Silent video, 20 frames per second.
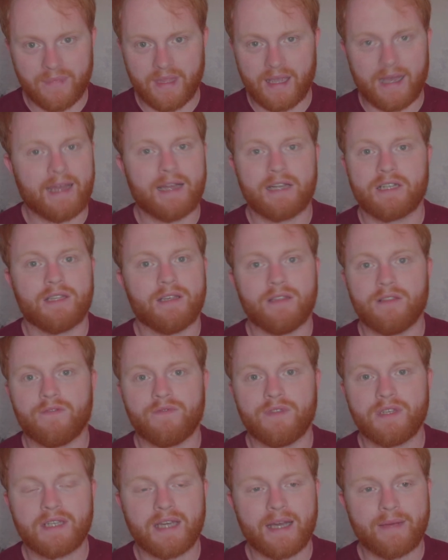I actually
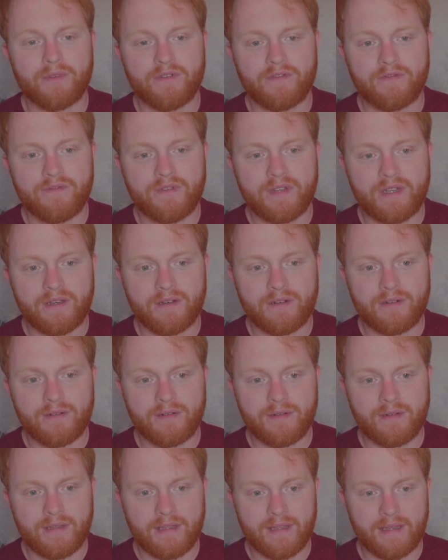love this camera for video.
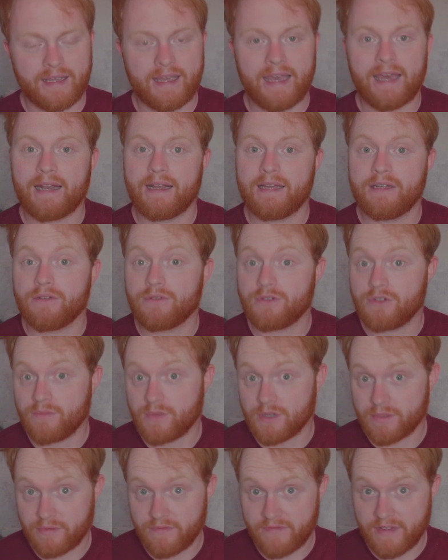Again, I don't do
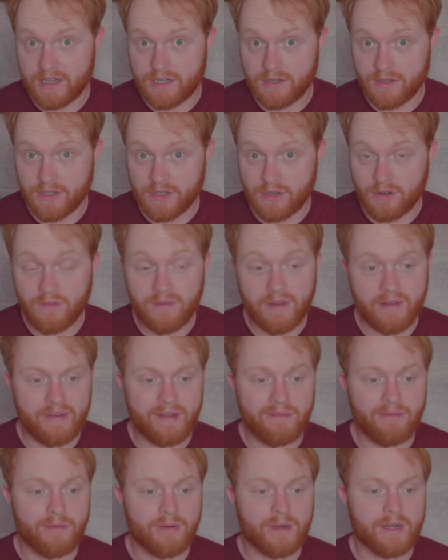much professional stuff. I've
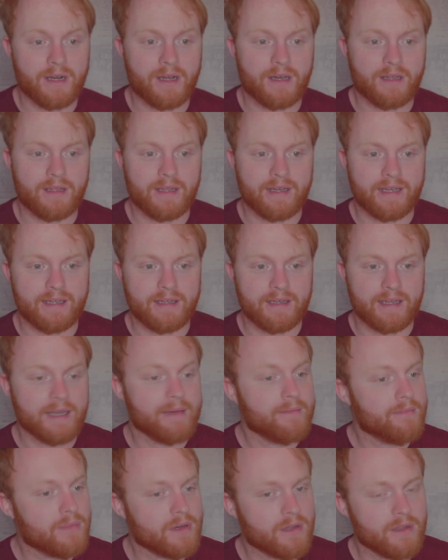never put it on like a
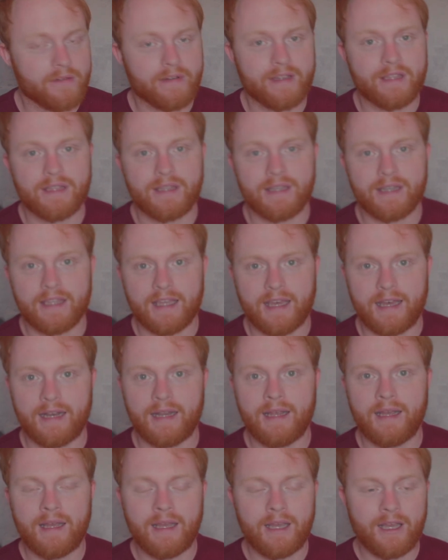gimbal or anything like that.
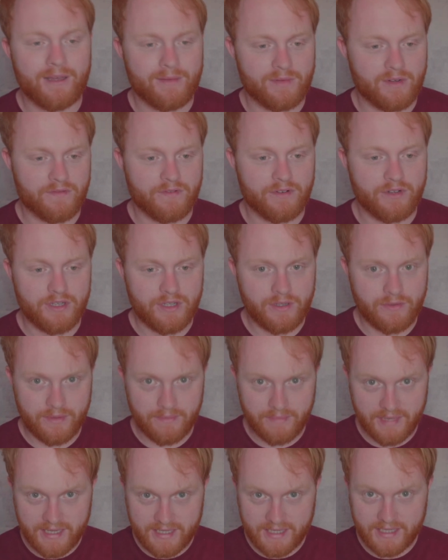But for just
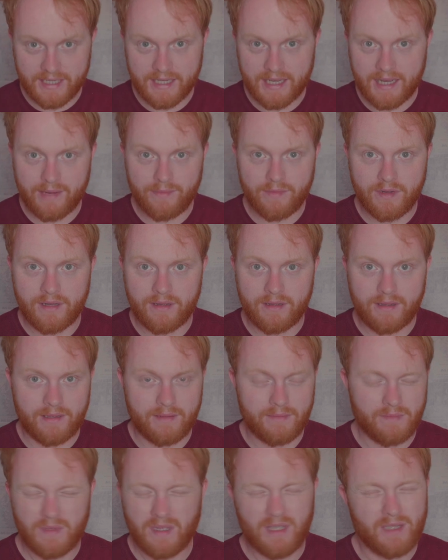doing pieces to camera,
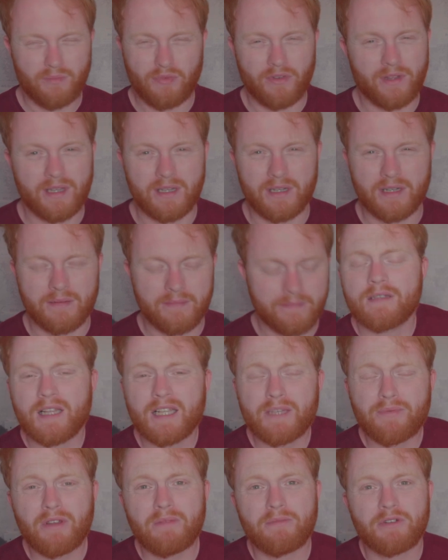it's brilliant. So
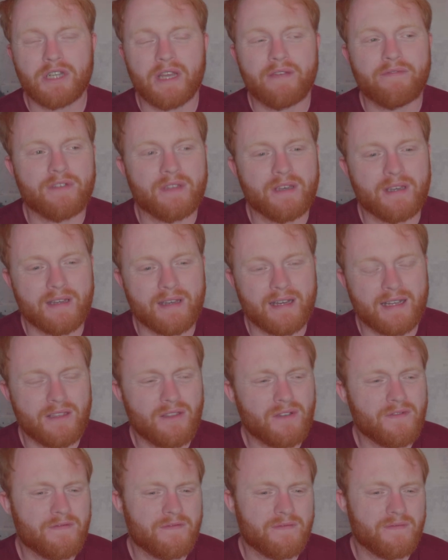that's pretty much everything. I'd
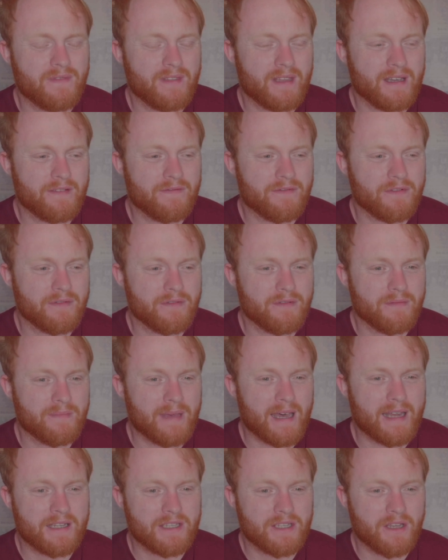love like for
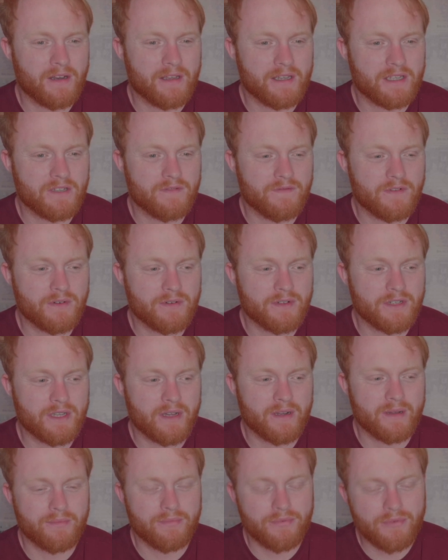Panasonic to focus
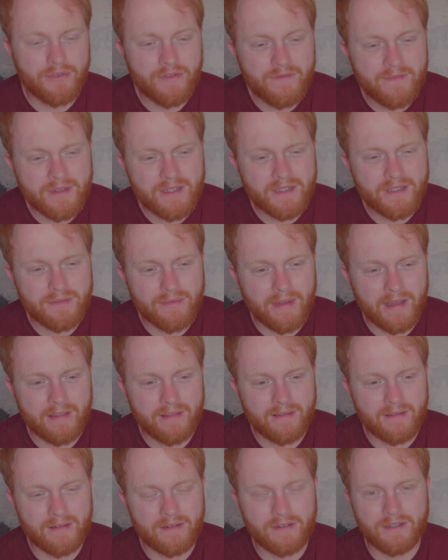on improvements
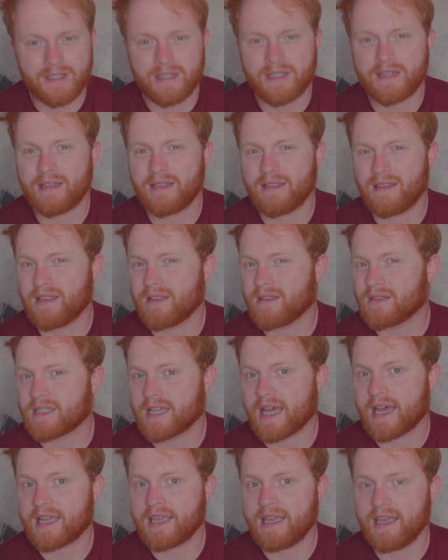rather than just little
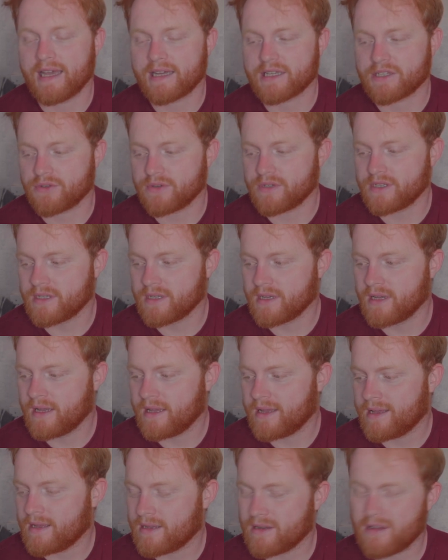tacky extras.
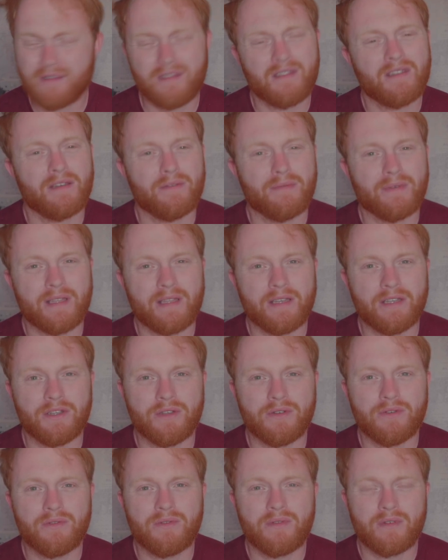Not that they really
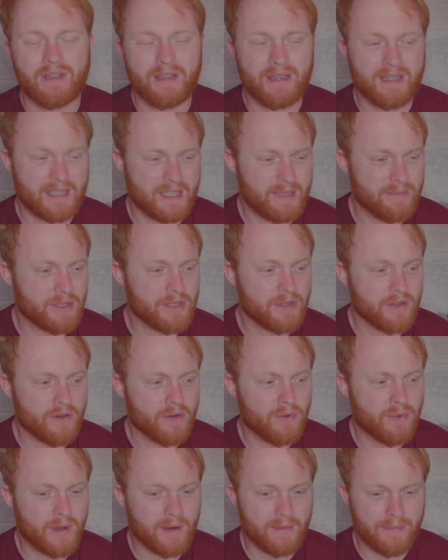do. They seem to know
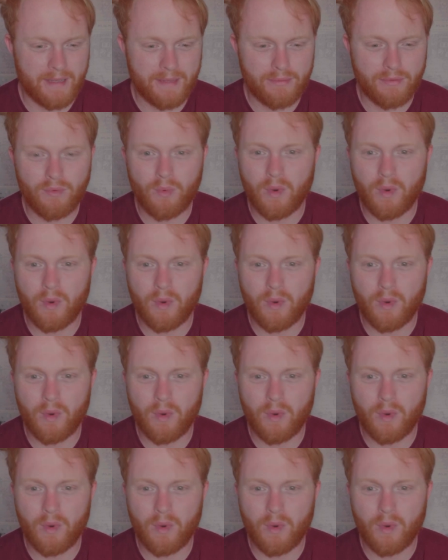what people